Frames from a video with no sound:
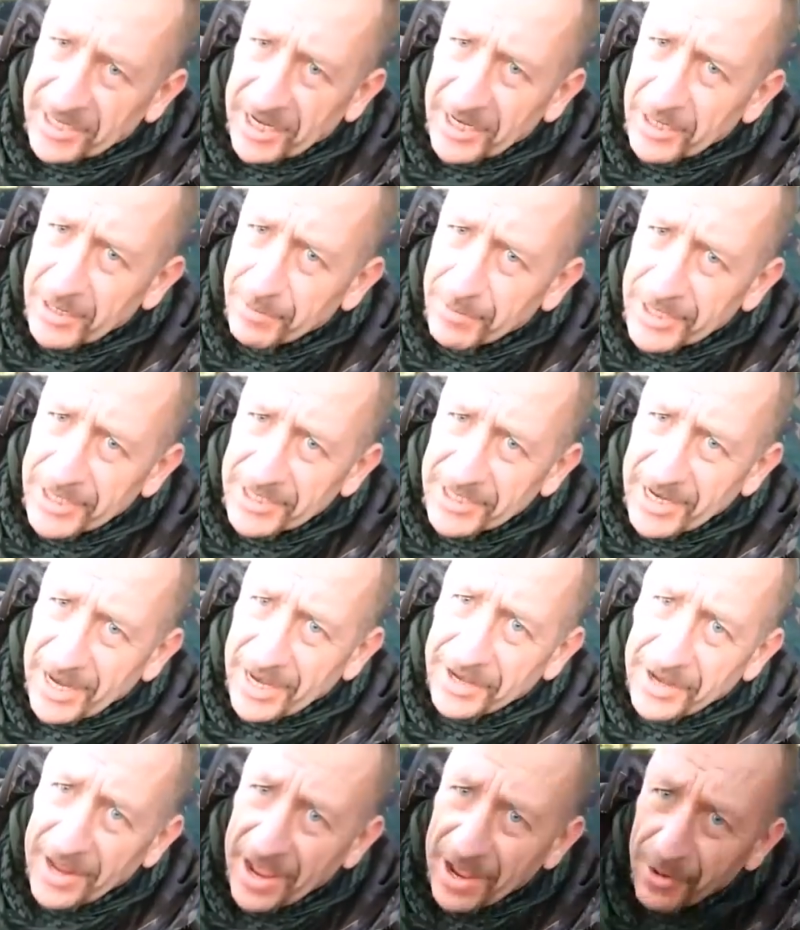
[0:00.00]
taken my
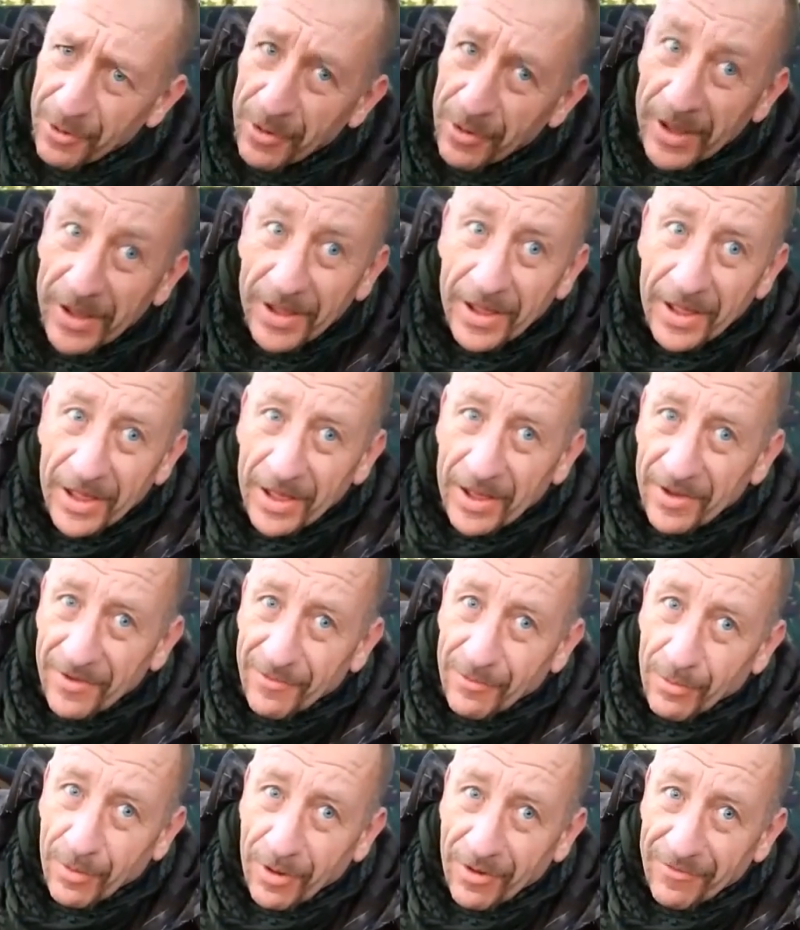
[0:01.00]
tent out
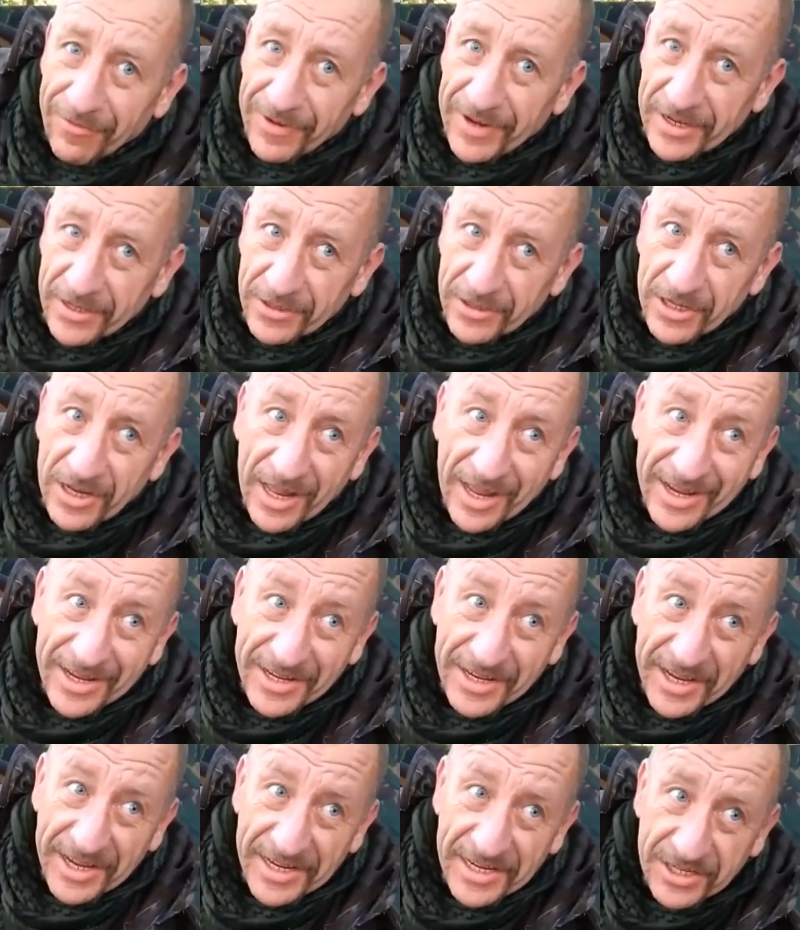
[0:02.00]
for what feels like
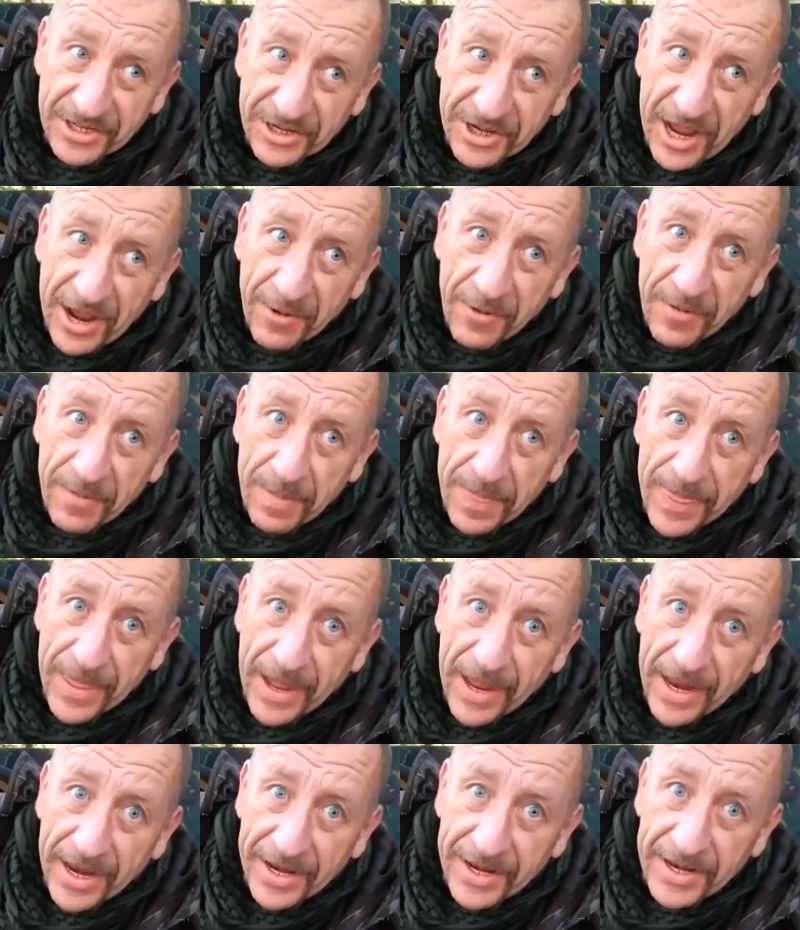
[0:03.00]
years now,
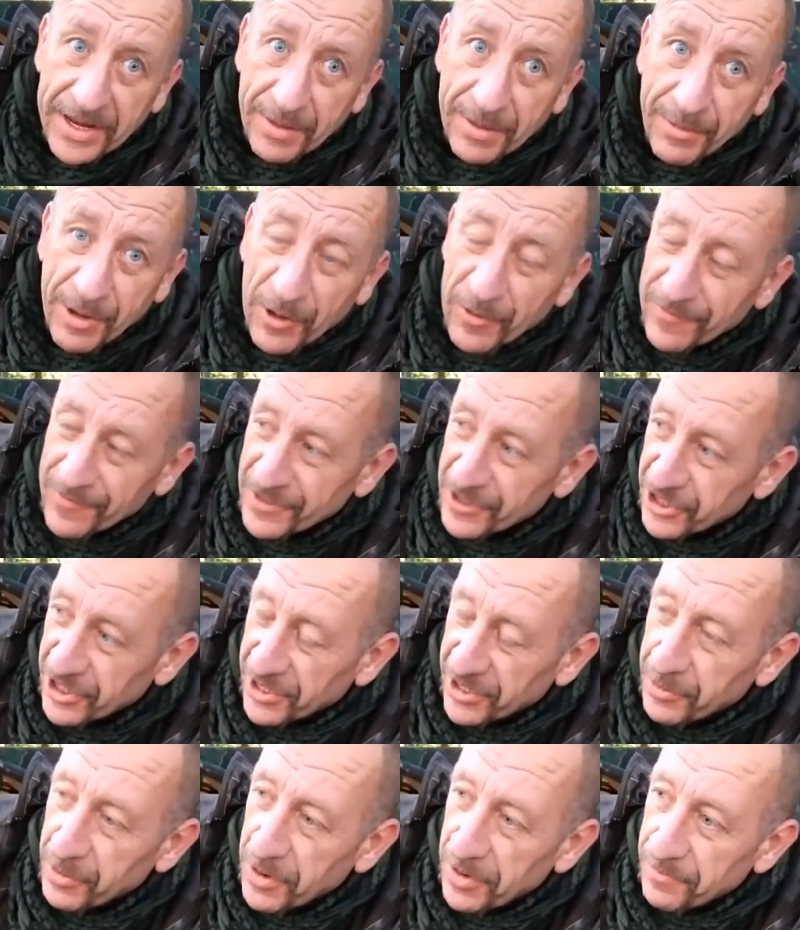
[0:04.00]
and I'm
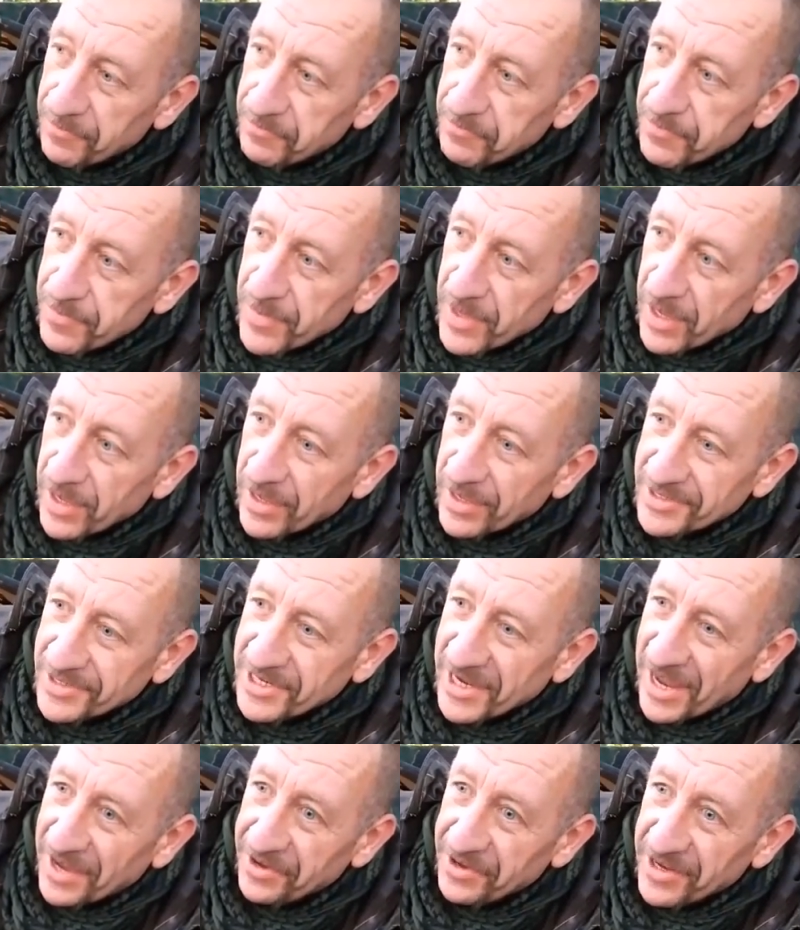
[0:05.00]
overdue a
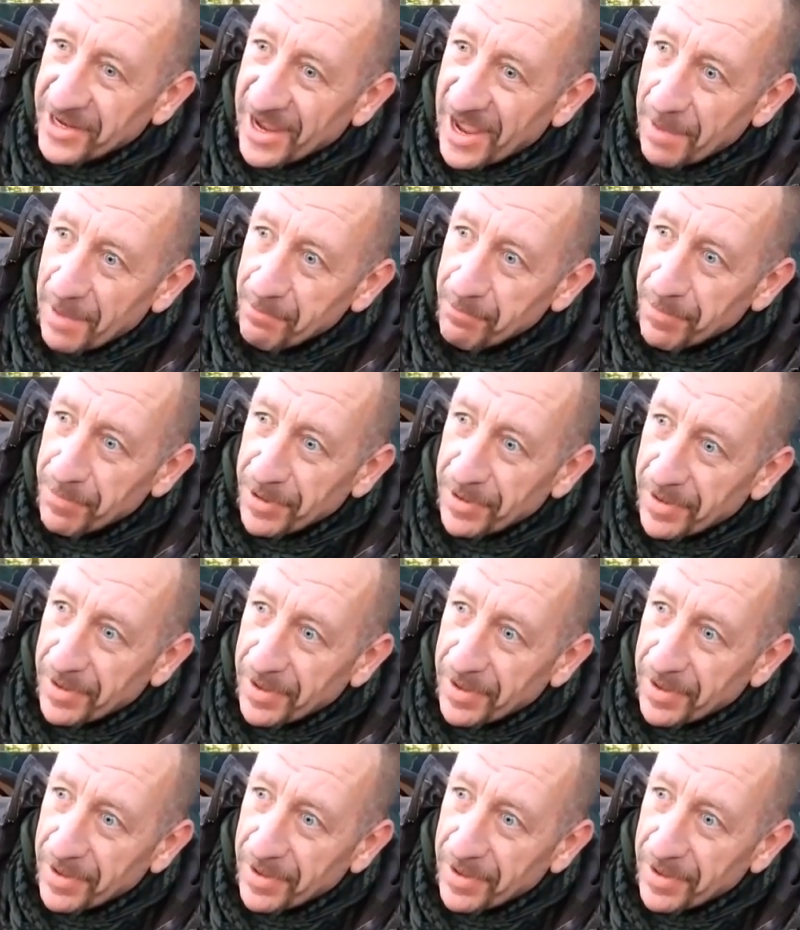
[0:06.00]
tent camp,